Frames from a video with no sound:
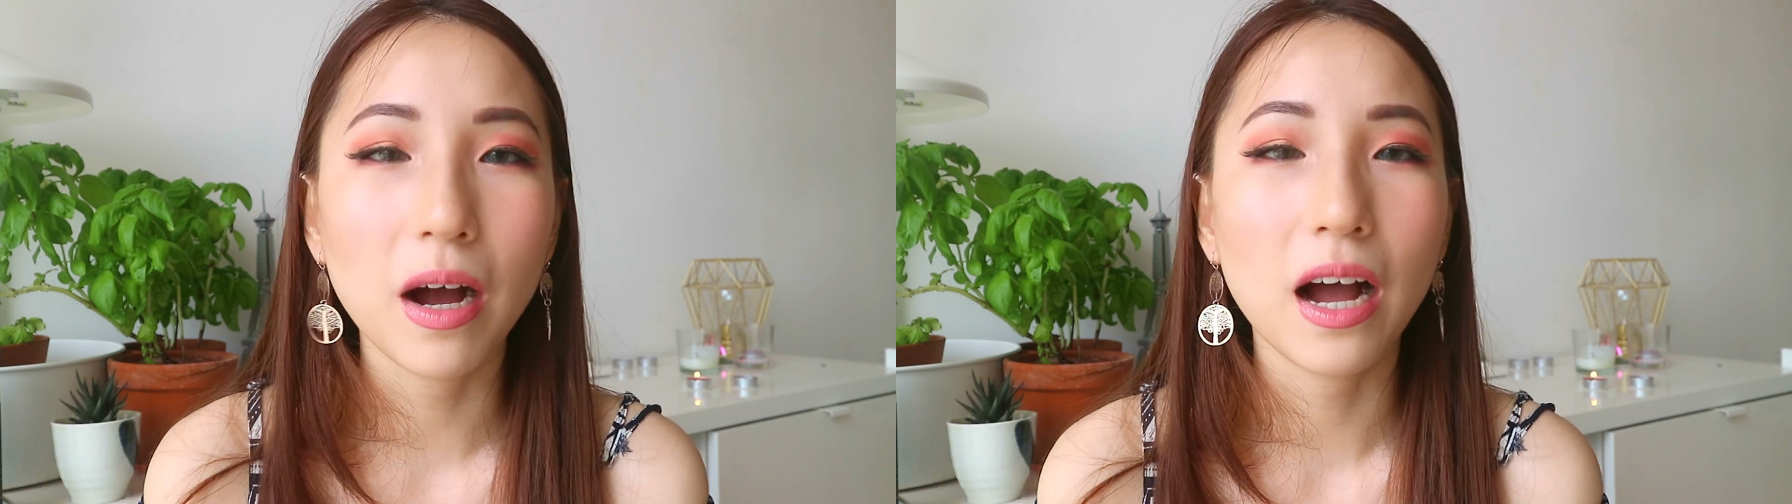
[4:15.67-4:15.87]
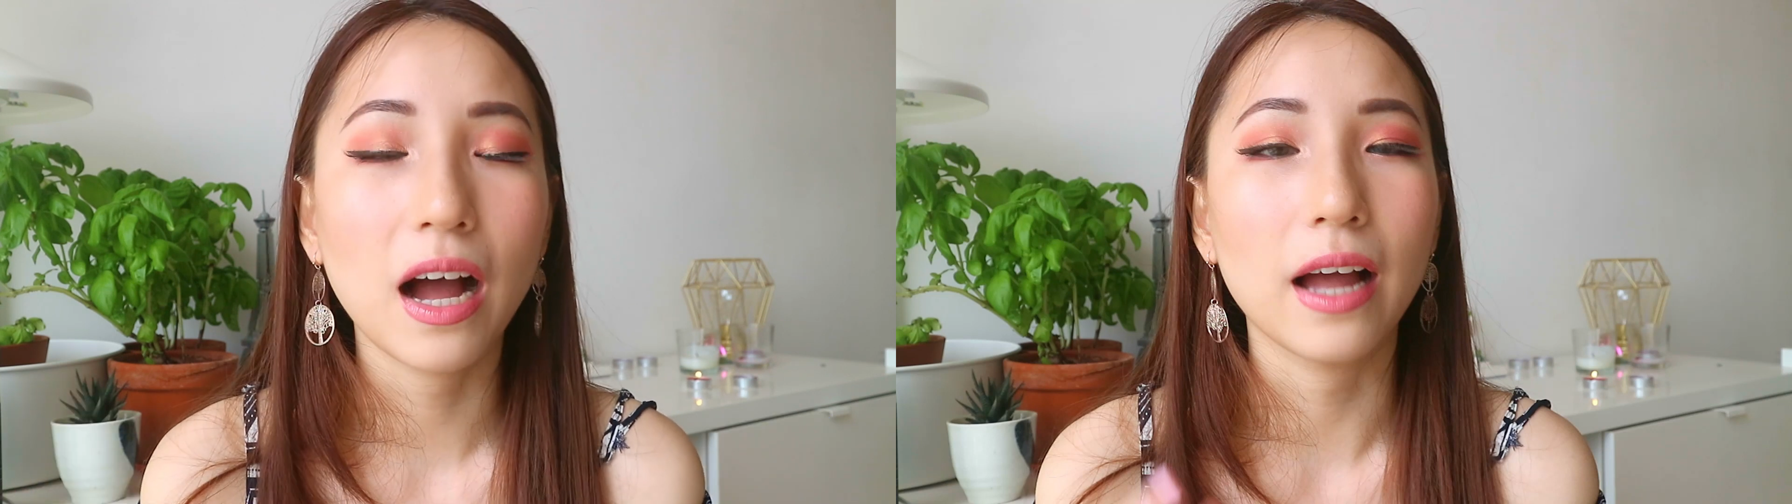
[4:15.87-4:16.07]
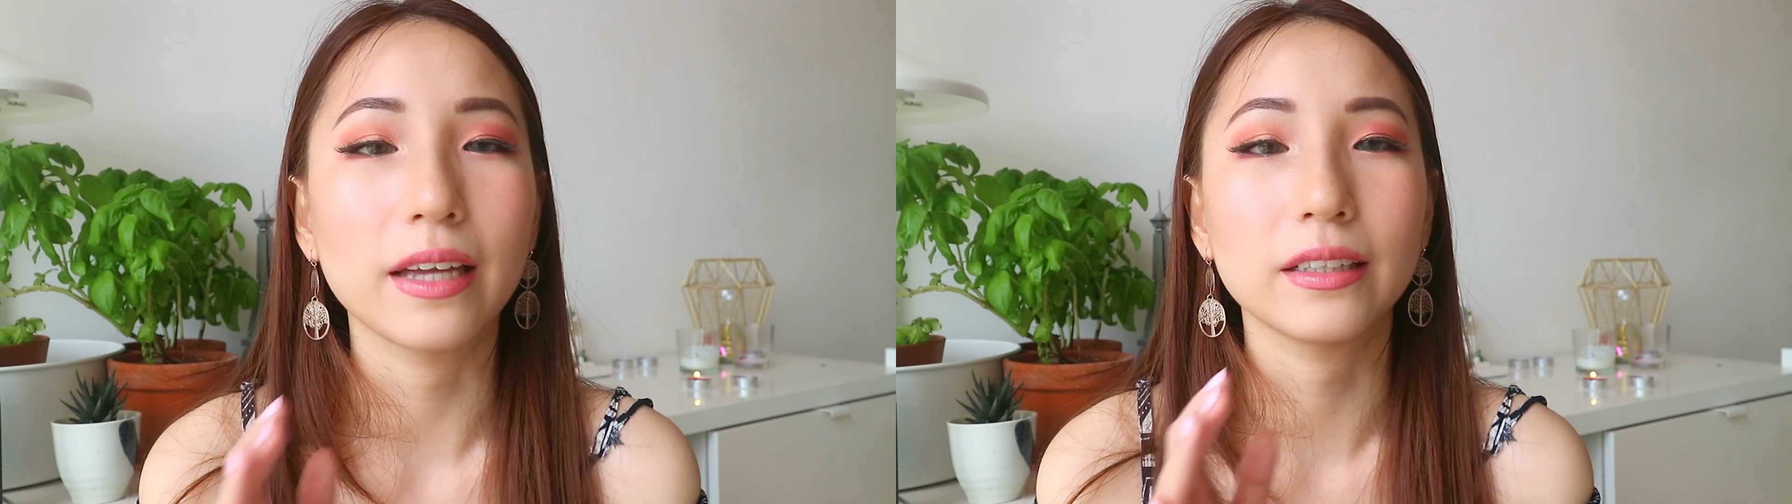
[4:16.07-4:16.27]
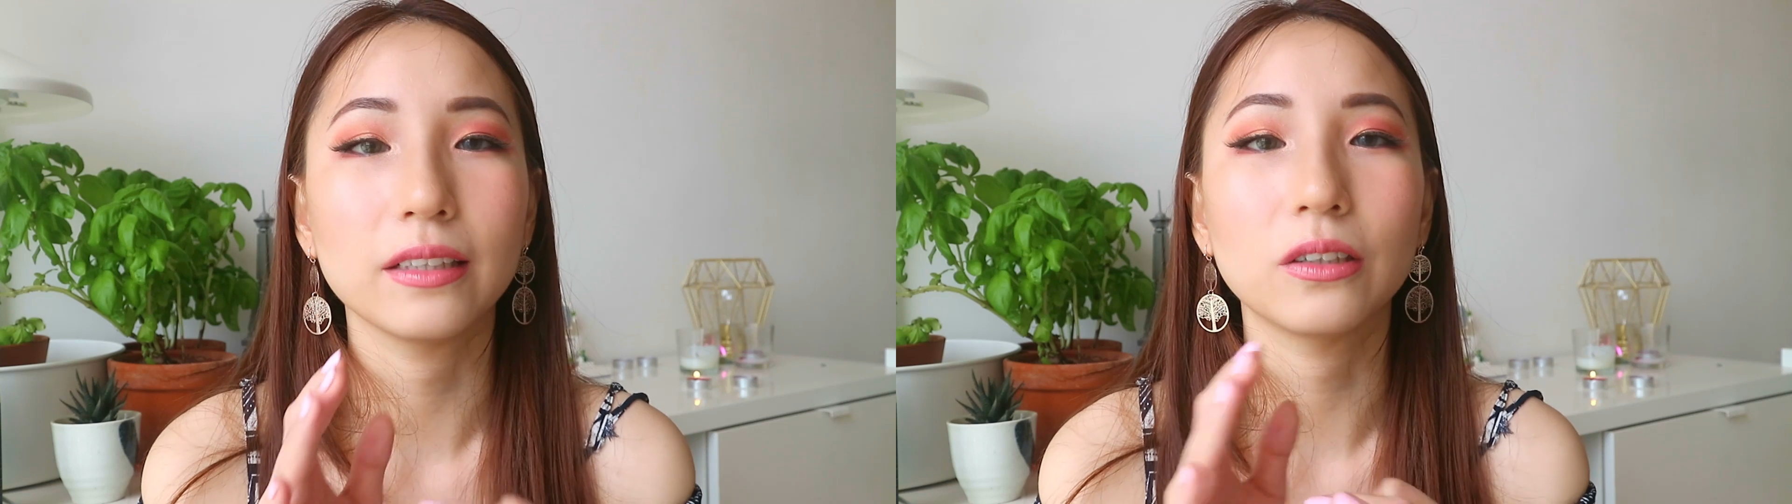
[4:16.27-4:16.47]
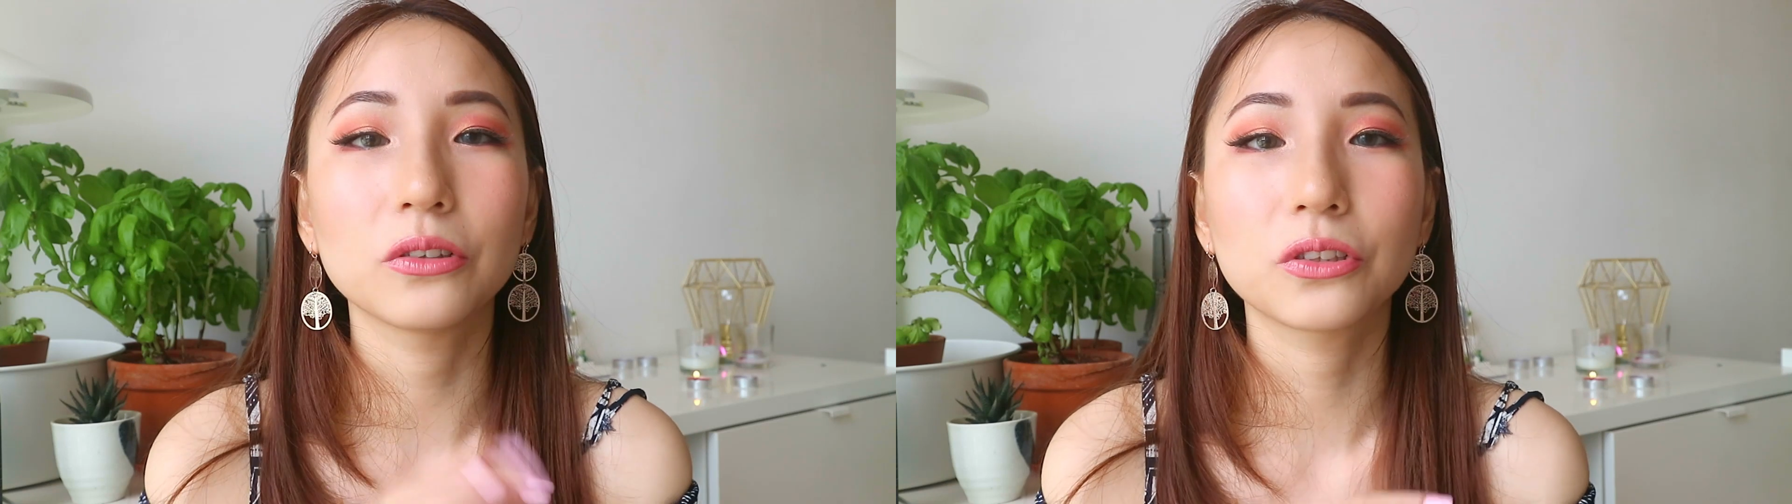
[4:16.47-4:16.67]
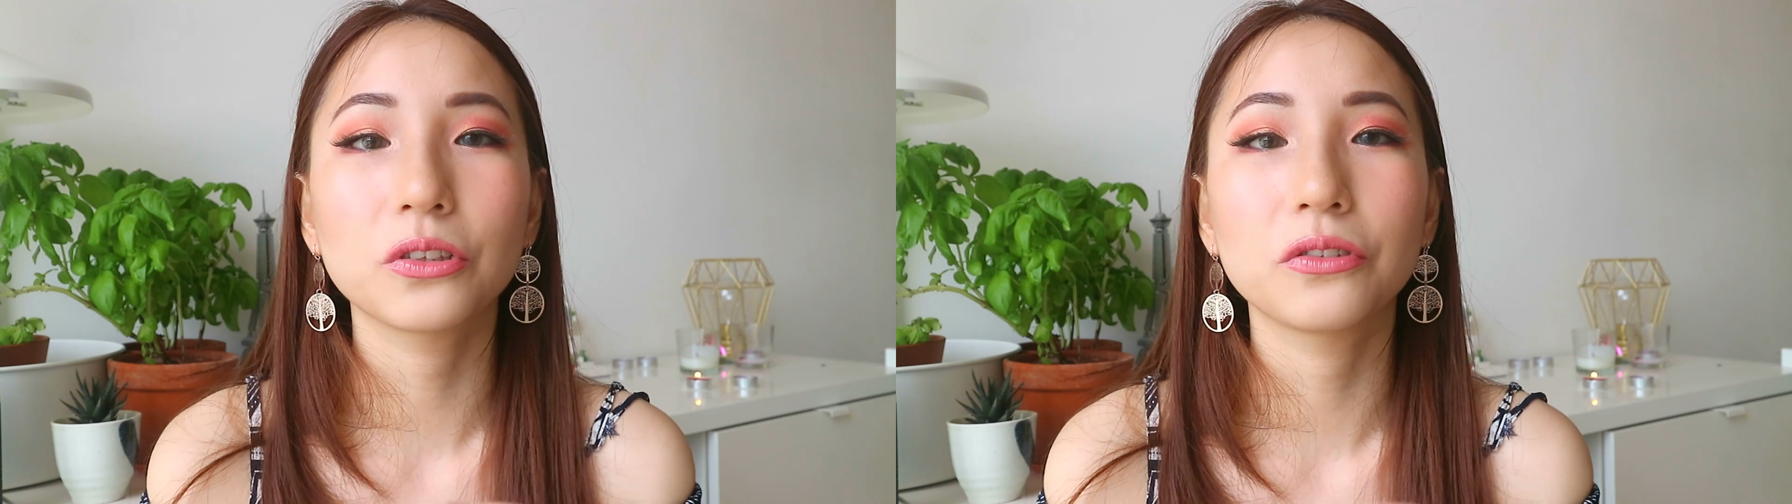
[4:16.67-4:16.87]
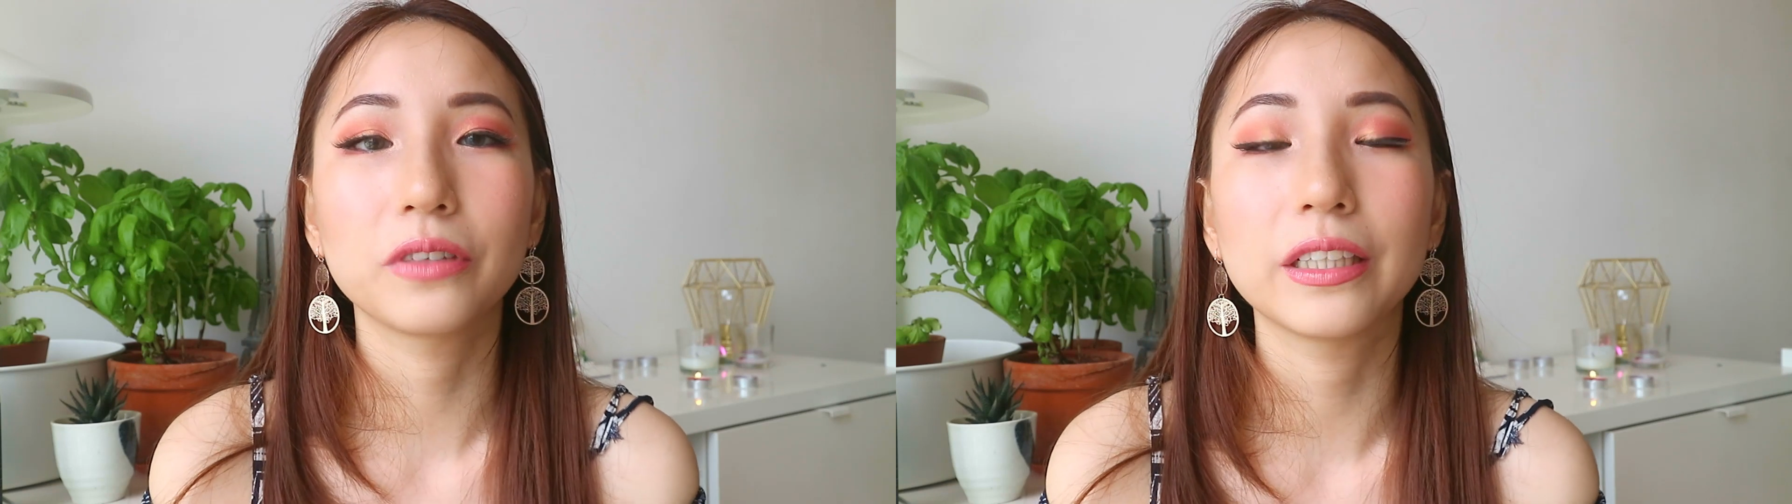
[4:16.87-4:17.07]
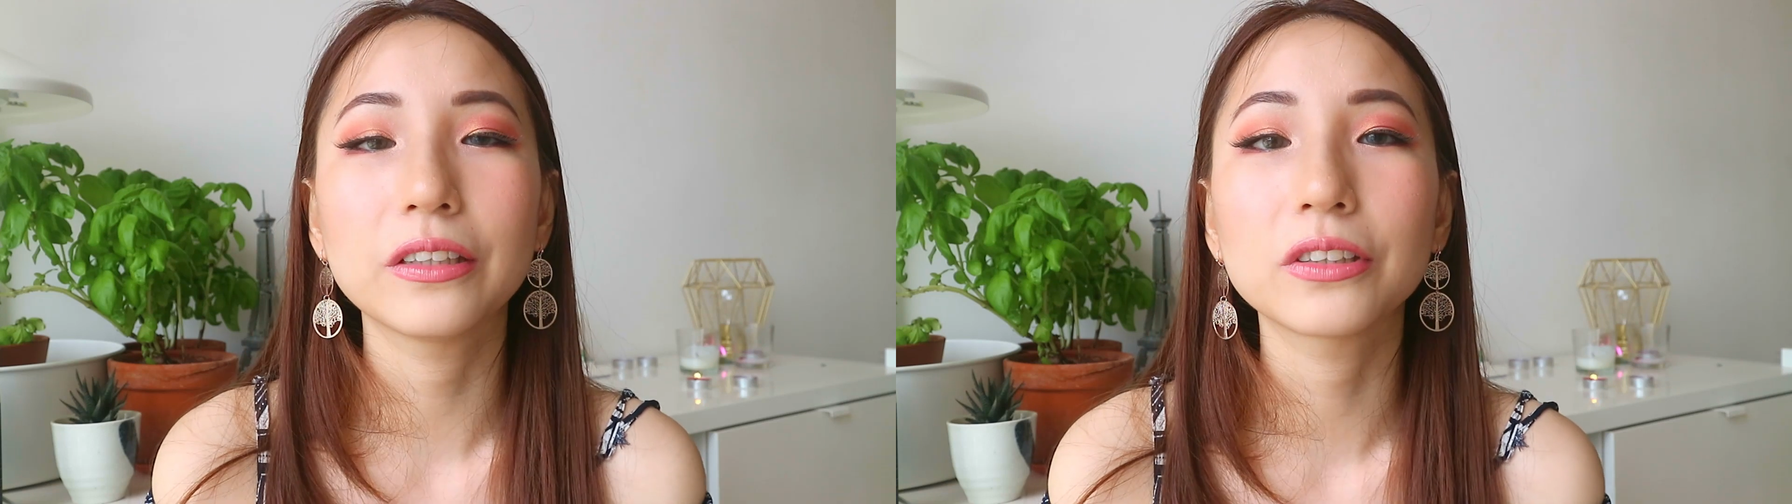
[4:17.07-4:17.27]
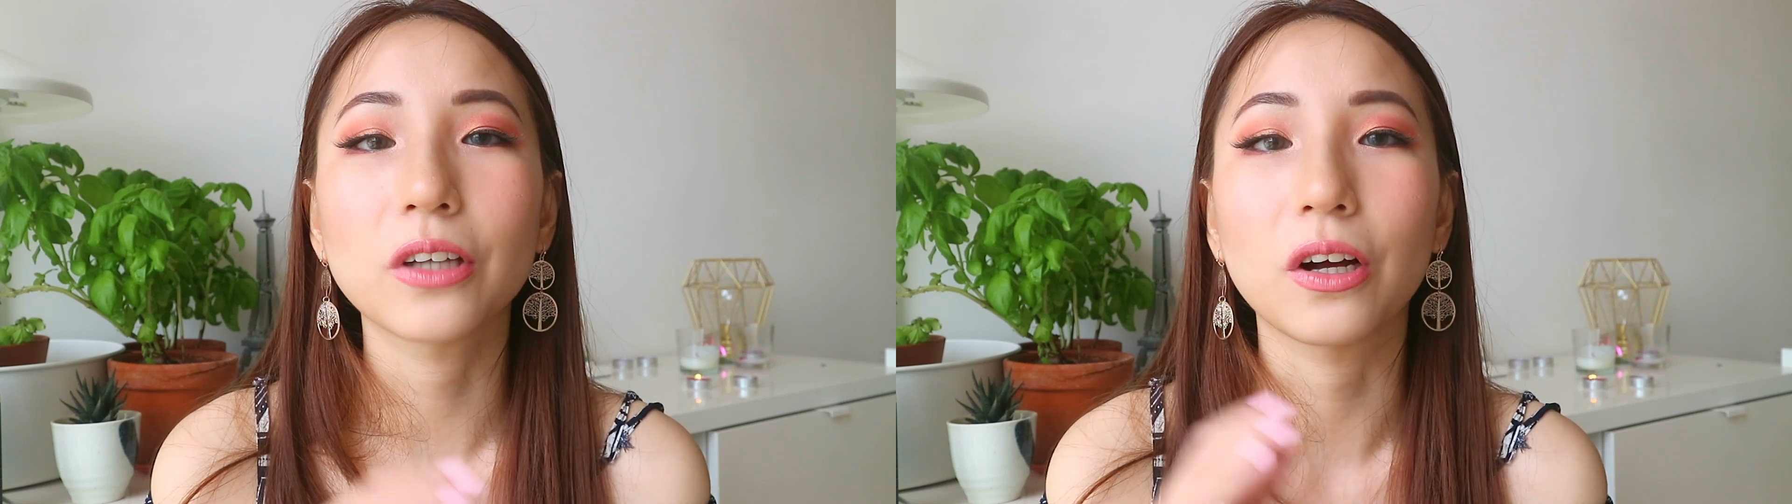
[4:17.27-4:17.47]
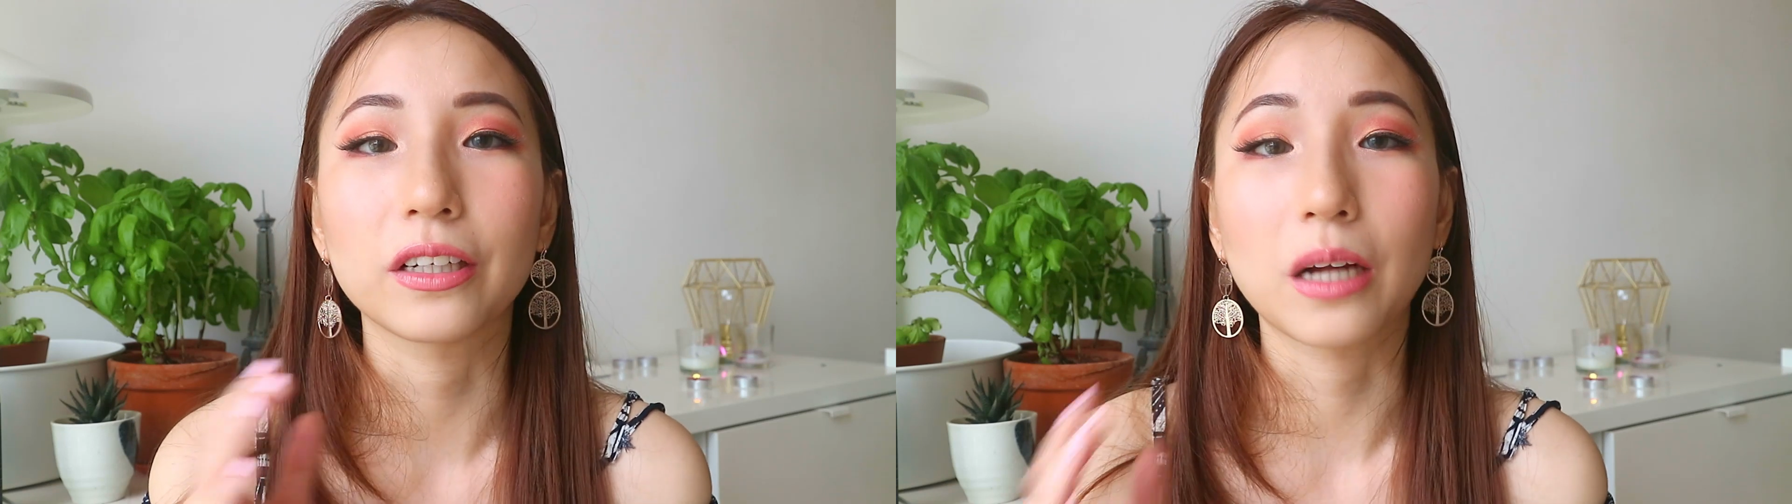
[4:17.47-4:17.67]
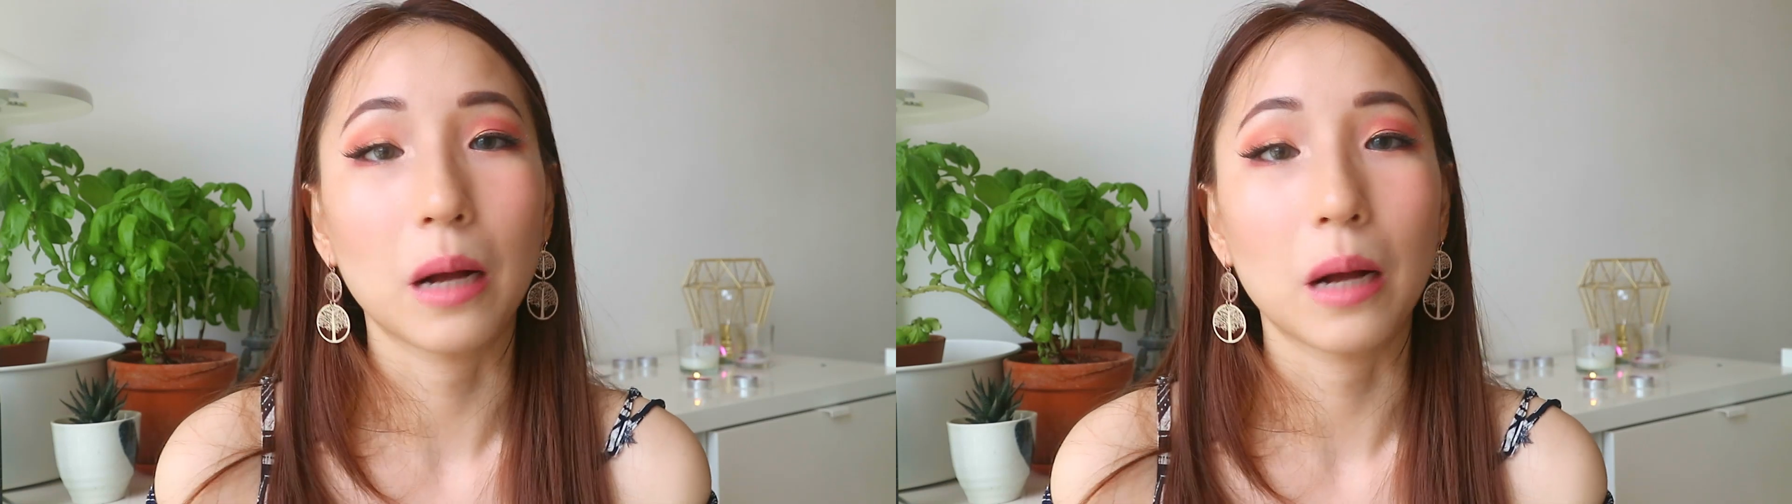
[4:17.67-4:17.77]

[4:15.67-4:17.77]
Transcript: I also reduced on